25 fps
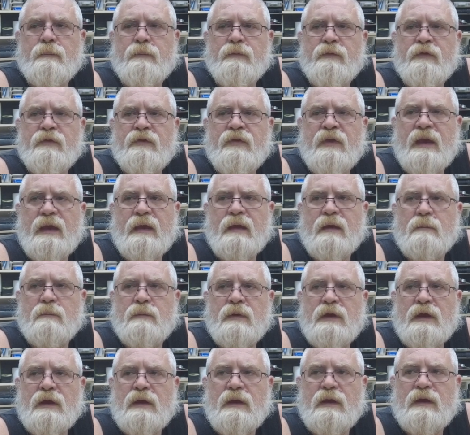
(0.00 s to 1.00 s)
They can
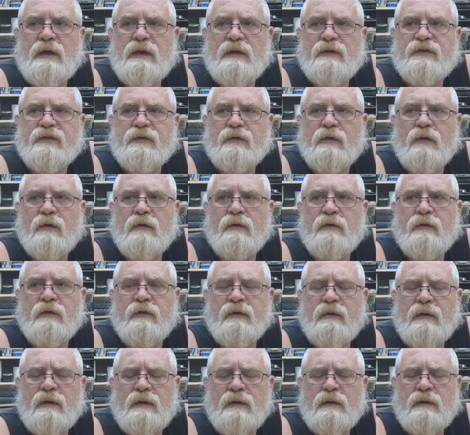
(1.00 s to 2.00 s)
be screwed